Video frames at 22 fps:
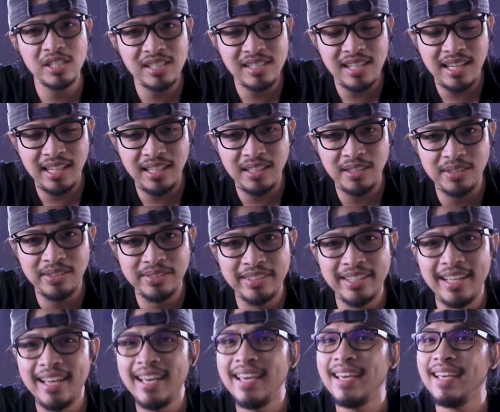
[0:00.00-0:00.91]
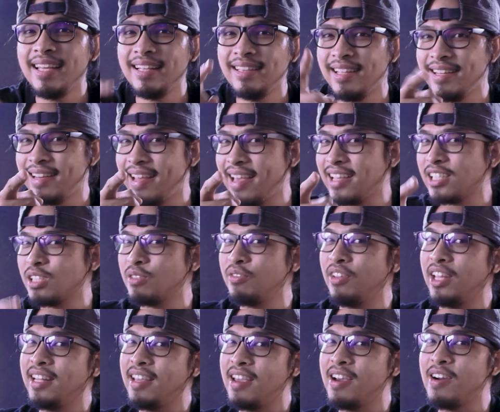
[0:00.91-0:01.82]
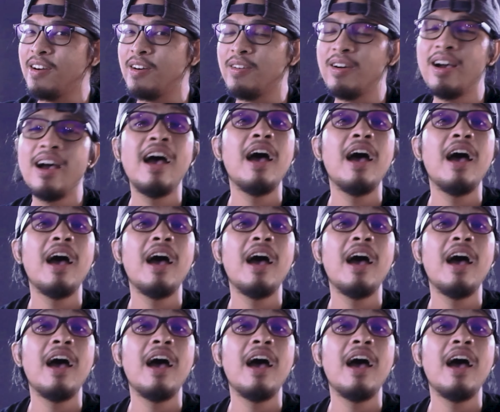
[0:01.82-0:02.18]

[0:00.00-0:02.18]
see you in the next video.